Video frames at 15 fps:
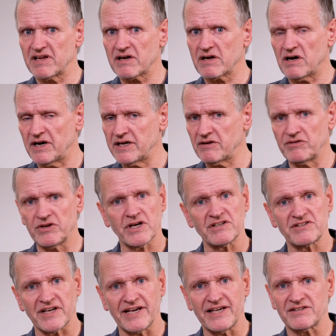kind of, you can
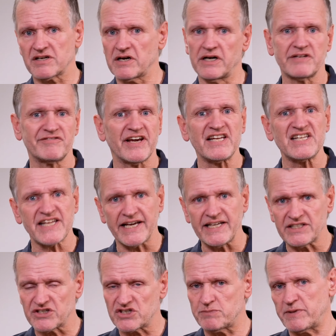say, it's a kind of
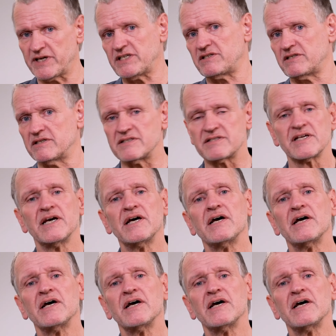endangered species.